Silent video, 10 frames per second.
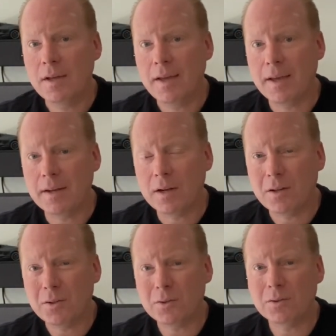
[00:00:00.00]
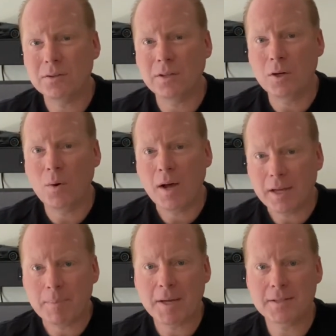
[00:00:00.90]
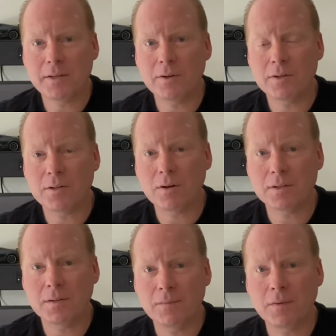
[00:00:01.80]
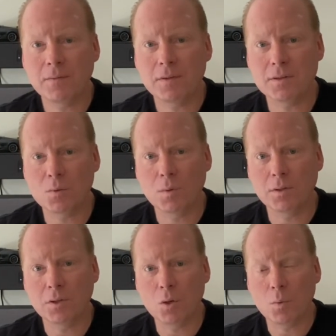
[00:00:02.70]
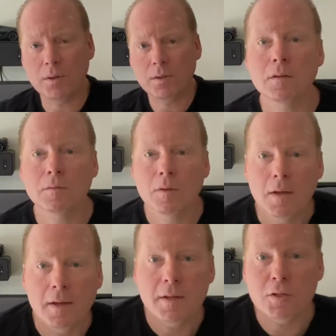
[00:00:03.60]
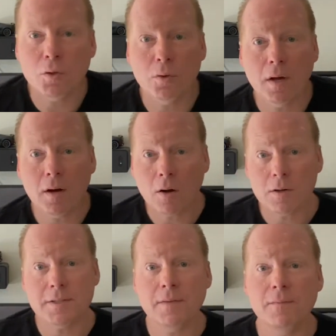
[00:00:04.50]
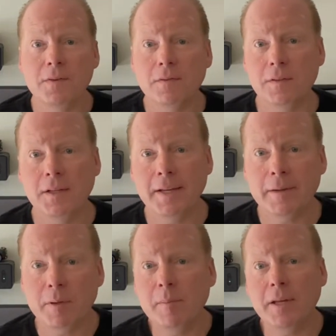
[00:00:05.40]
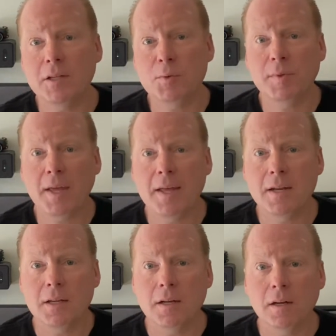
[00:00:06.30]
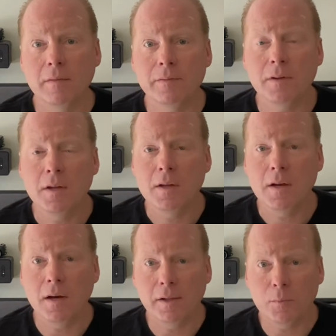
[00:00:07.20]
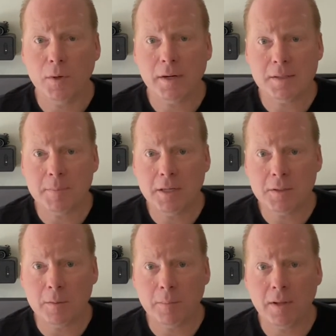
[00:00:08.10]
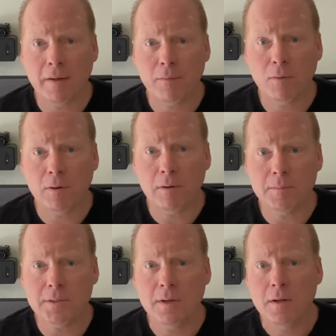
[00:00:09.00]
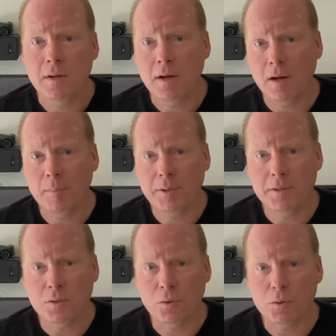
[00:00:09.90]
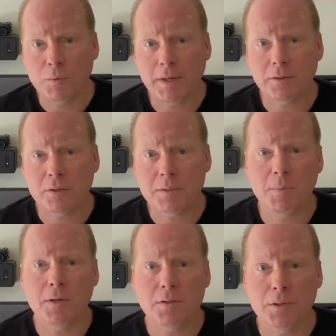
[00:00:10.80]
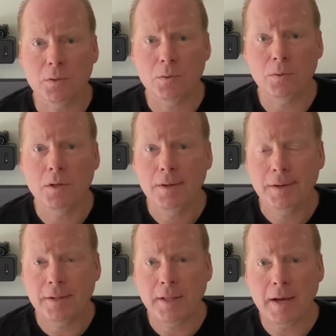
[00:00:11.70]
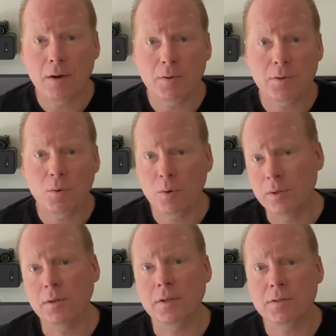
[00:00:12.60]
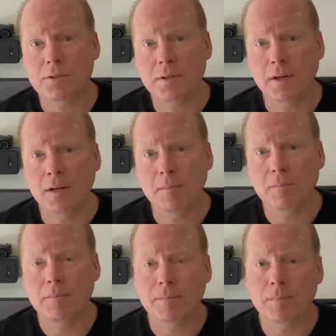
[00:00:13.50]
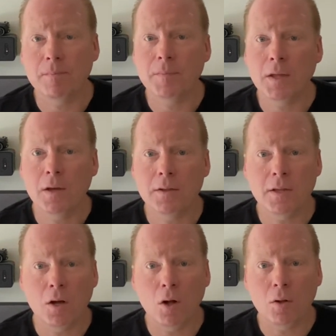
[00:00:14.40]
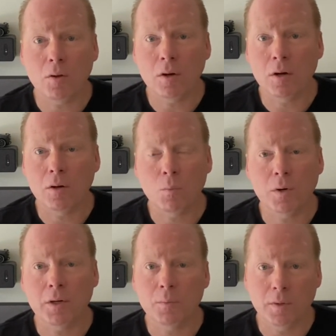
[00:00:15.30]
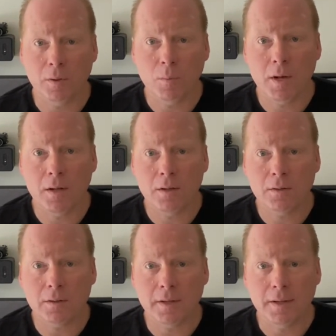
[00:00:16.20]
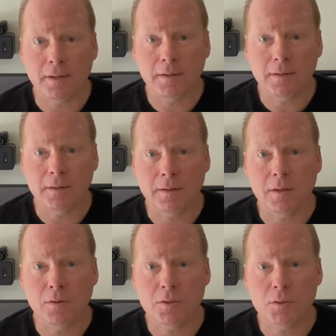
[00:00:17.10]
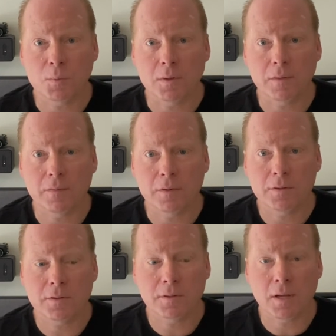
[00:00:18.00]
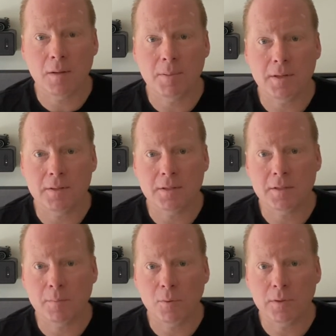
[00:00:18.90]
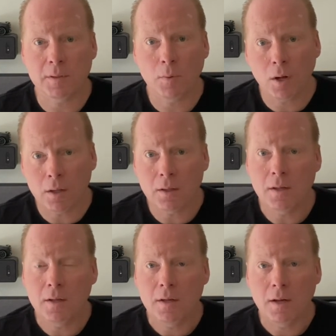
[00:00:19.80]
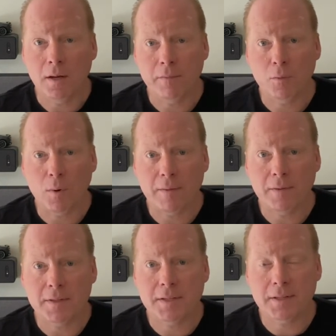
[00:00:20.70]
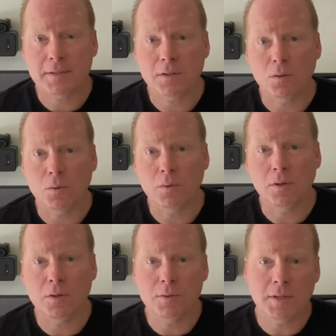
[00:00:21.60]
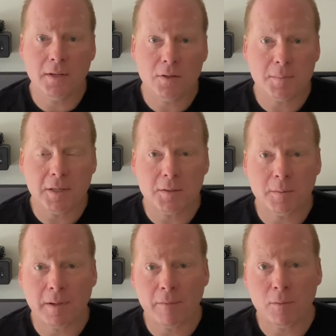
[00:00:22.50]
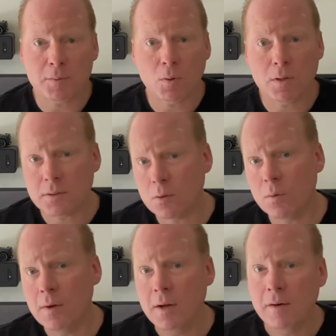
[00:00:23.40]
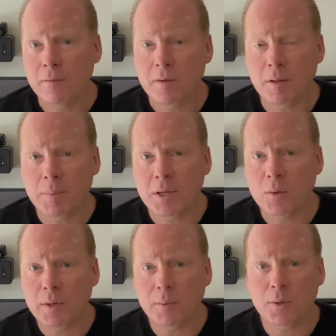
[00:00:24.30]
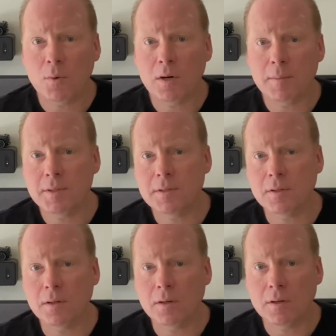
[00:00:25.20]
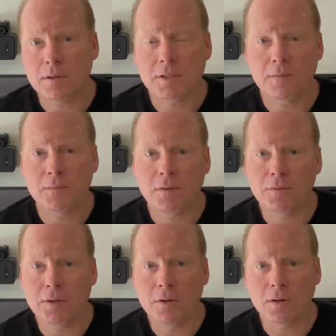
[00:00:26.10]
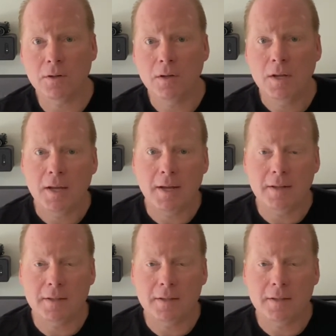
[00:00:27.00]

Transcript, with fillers: and other, you know, high capacity areas, R750 is the one to go with. So the R750, it can be managed with any of uh, the Ruckus management platforms, uh, be it Zone Director, Smart Zone, Cloud, or Unleashed. Um, they they all are working really well, and uh, you know this is one of the first APs to support them all uh, for Wi-Fi 6. So you can use any of those management platforms. Also, the PoE requirements of the R750 aren't anything